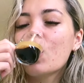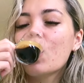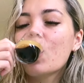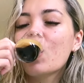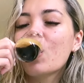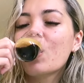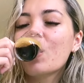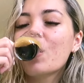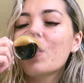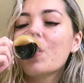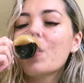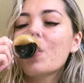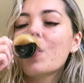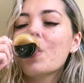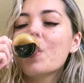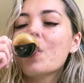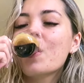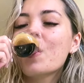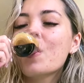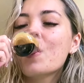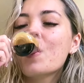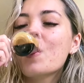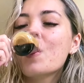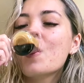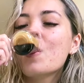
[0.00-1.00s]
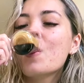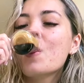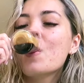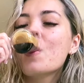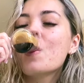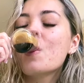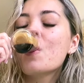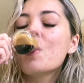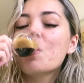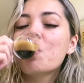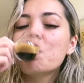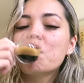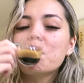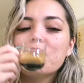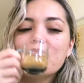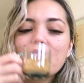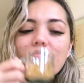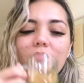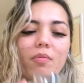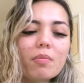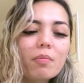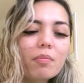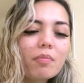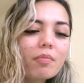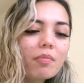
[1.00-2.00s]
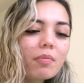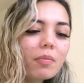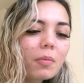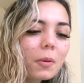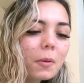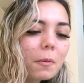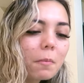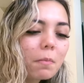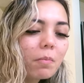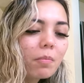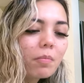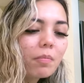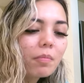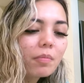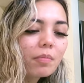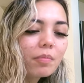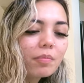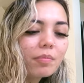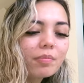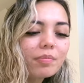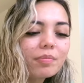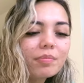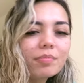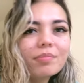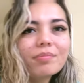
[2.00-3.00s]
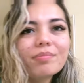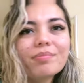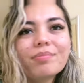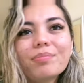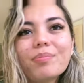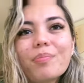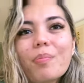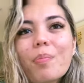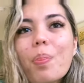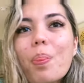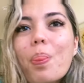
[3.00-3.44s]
(silence)